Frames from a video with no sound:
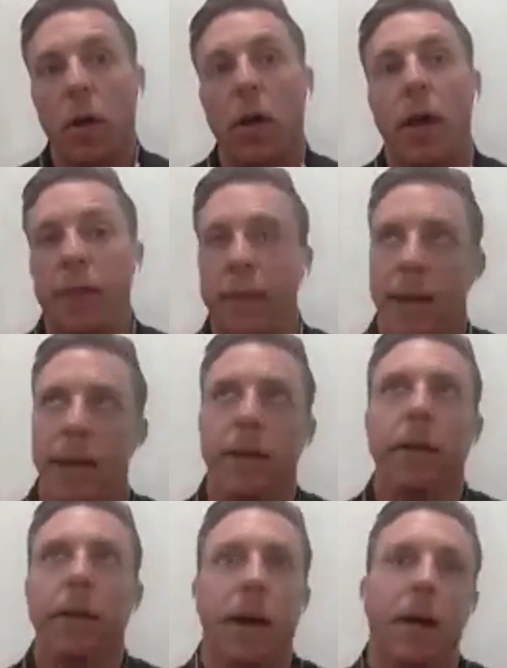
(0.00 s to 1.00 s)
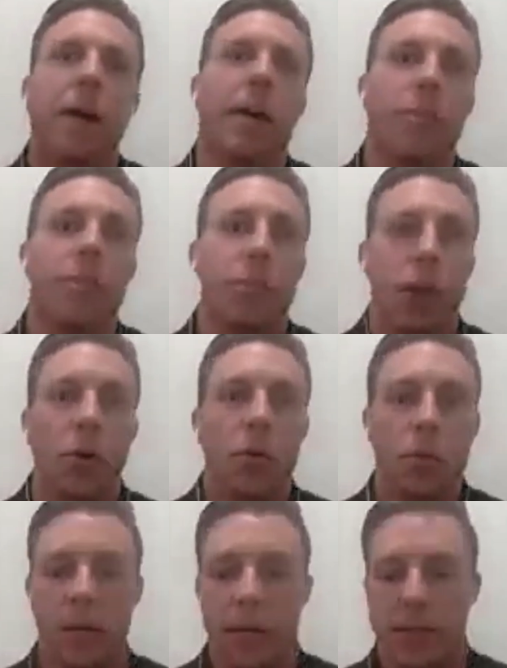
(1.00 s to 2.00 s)
And then a third
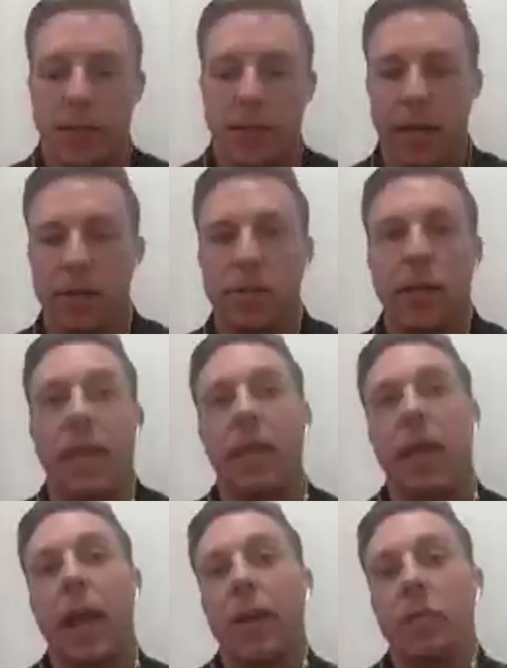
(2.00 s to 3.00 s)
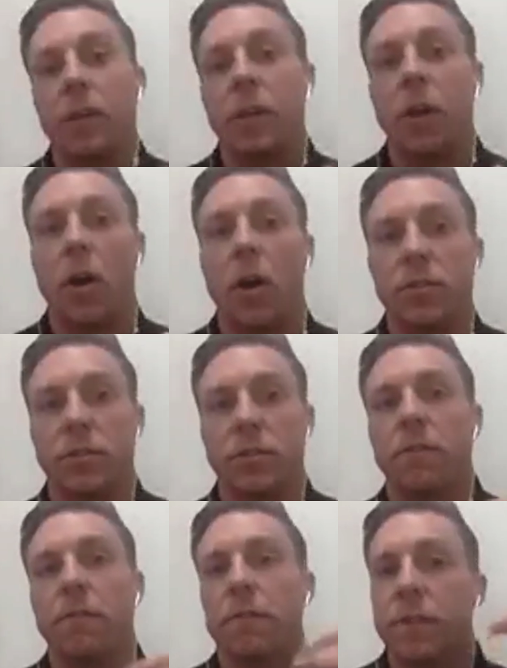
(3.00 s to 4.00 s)
reason is it actually causes a
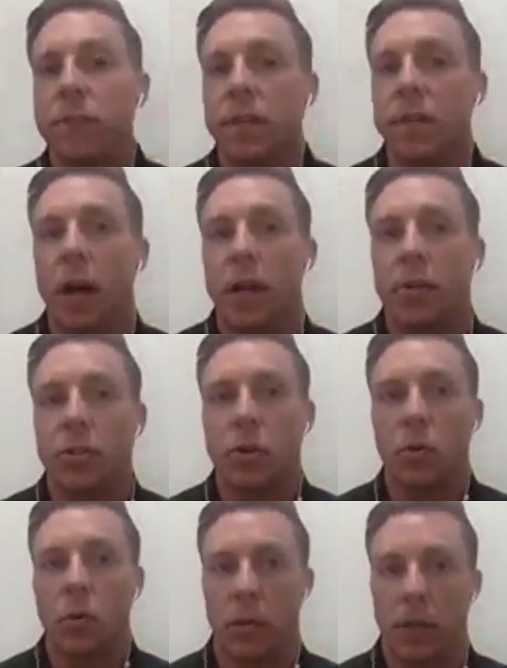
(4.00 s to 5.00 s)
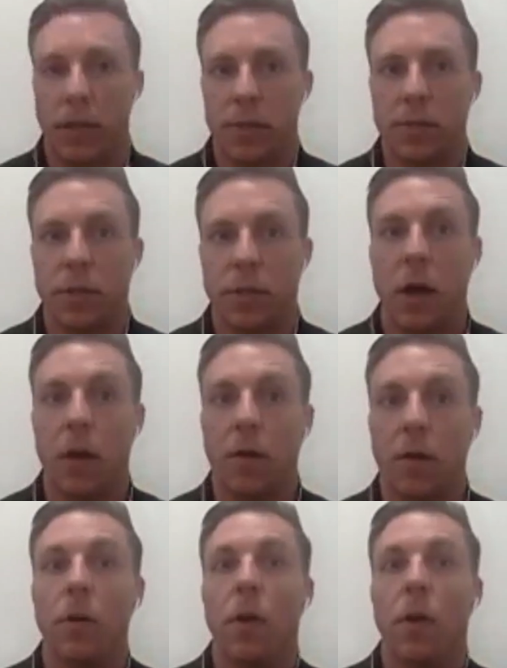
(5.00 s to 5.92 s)
physiological release of